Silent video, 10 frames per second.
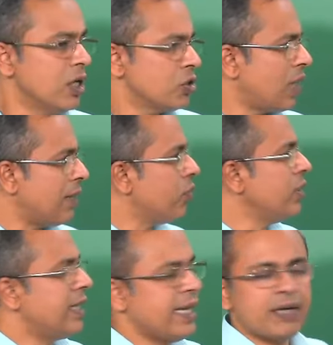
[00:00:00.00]
So, I am going
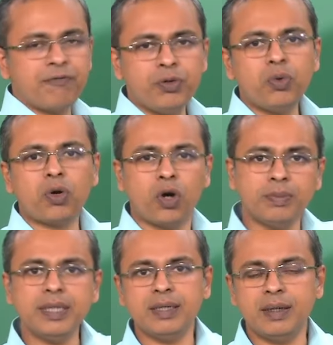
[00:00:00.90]
to take a few
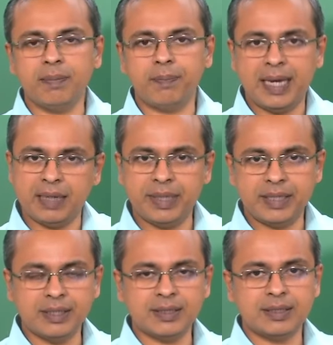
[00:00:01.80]
common
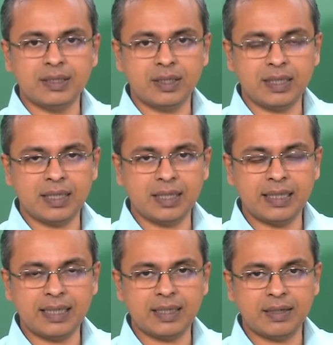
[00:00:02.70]
parameters
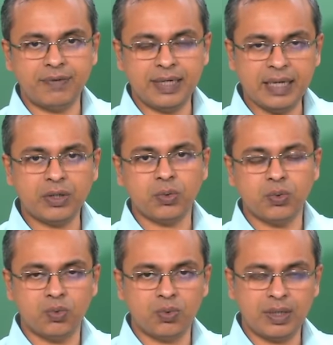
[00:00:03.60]
that we tend
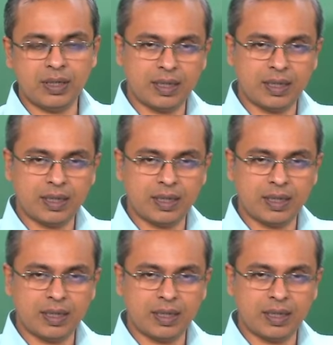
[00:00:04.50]
to